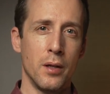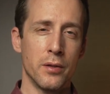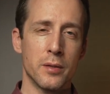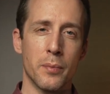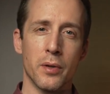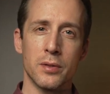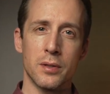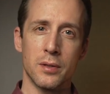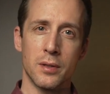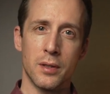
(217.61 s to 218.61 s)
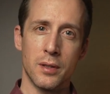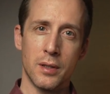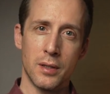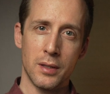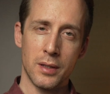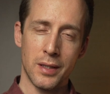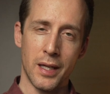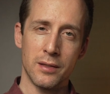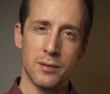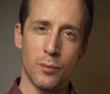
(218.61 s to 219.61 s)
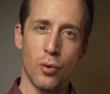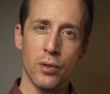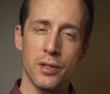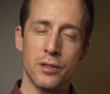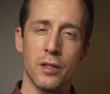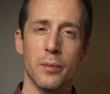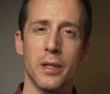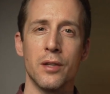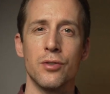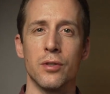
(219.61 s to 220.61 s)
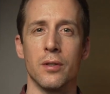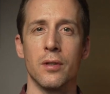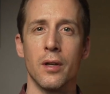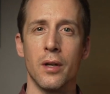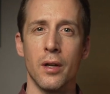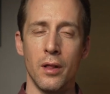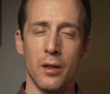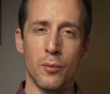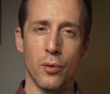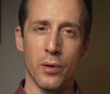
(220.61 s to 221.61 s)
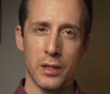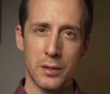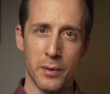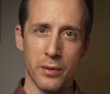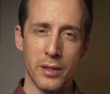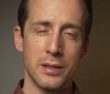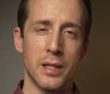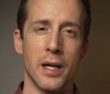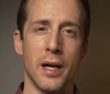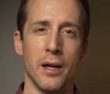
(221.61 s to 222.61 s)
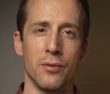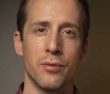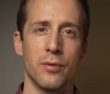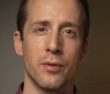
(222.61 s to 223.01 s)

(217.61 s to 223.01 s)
this person gains more determination the more experience they have.